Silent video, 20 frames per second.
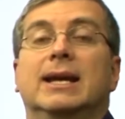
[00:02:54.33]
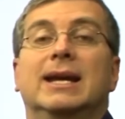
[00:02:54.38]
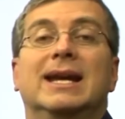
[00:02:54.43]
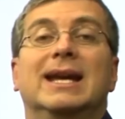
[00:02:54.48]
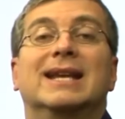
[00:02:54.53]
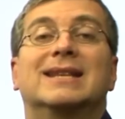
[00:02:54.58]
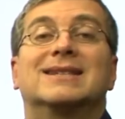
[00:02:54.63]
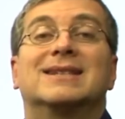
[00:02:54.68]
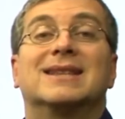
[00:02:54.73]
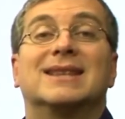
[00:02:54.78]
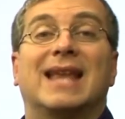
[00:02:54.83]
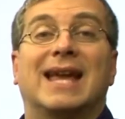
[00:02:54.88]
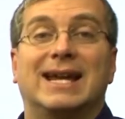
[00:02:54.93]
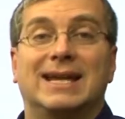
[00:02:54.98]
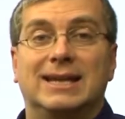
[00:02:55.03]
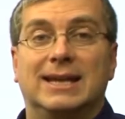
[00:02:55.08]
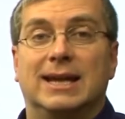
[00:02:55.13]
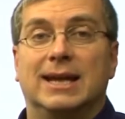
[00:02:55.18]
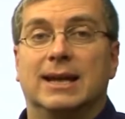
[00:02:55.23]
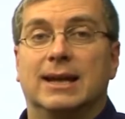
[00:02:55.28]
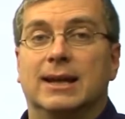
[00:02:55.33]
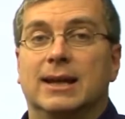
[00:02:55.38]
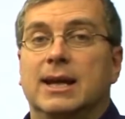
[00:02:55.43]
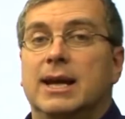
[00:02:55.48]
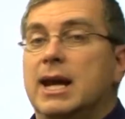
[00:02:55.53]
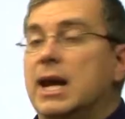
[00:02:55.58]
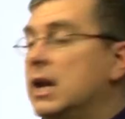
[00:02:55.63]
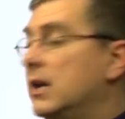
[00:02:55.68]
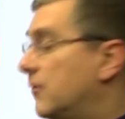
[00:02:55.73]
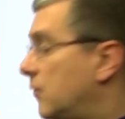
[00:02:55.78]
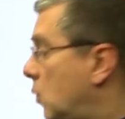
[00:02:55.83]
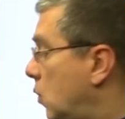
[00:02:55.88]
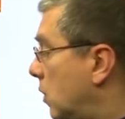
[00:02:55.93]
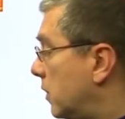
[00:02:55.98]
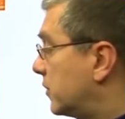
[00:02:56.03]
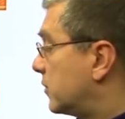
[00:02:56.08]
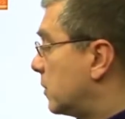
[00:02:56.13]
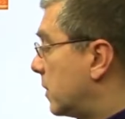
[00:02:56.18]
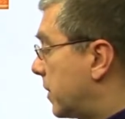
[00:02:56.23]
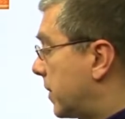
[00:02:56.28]
It's lightning. And of
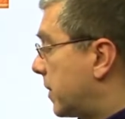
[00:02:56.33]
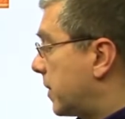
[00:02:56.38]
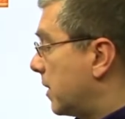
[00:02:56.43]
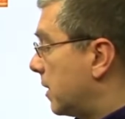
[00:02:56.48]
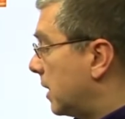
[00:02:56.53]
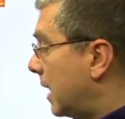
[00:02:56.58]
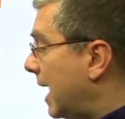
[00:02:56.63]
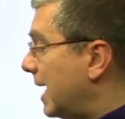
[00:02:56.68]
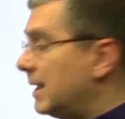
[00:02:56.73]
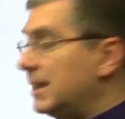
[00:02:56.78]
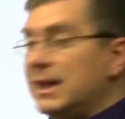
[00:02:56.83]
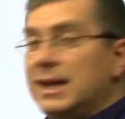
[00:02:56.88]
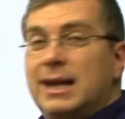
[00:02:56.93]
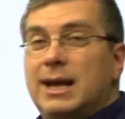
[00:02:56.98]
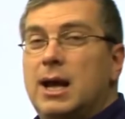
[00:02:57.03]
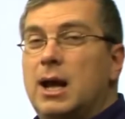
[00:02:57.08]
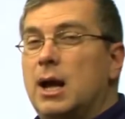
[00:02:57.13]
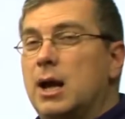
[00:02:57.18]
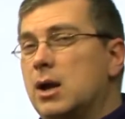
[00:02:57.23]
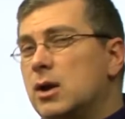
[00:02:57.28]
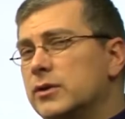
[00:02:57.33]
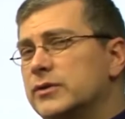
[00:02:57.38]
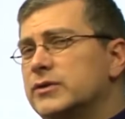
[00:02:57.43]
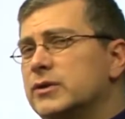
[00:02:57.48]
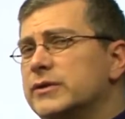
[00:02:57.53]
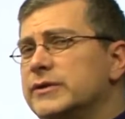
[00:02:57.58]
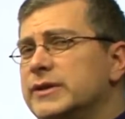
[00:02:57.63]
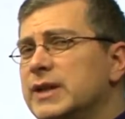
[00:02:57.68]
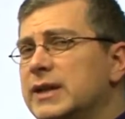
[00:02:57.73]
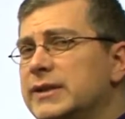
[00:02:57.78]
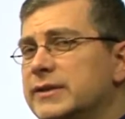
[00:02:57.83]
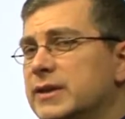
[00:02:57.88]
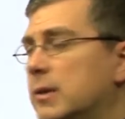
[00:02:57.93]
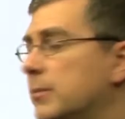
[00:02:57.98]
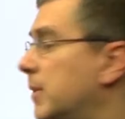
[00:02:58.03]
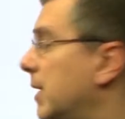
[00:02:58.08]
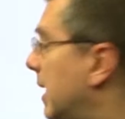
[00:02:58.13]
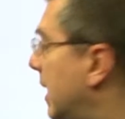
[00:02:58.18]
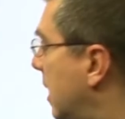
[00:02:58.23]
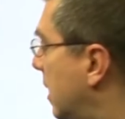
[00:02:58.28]
course, with lightning, I also said
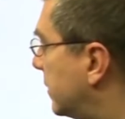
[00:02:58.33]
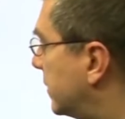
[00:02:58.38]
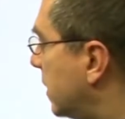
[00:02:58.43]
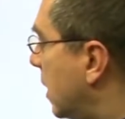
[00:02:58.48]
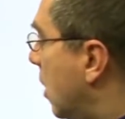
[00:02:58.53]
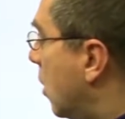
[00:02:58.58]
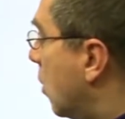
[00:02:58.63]
something else.